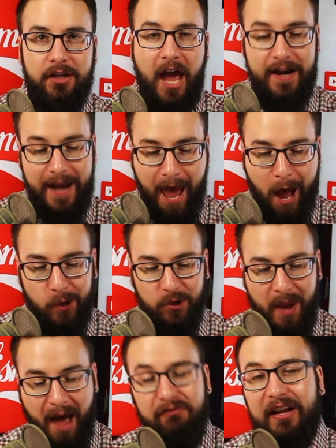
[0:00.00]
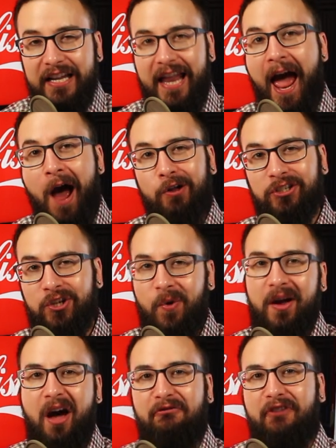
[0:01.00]
And now you have clowns
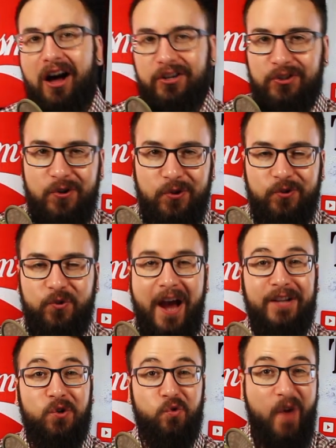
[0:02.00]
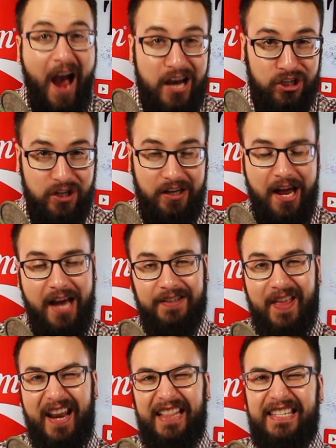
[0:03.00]
going on Fox News trying to rationalize
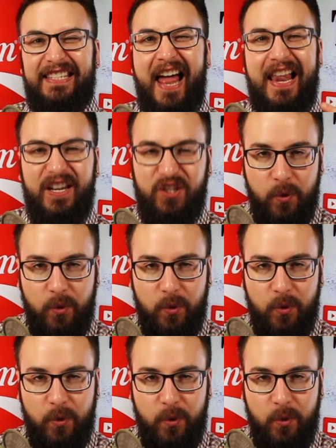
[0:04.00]
that and sell it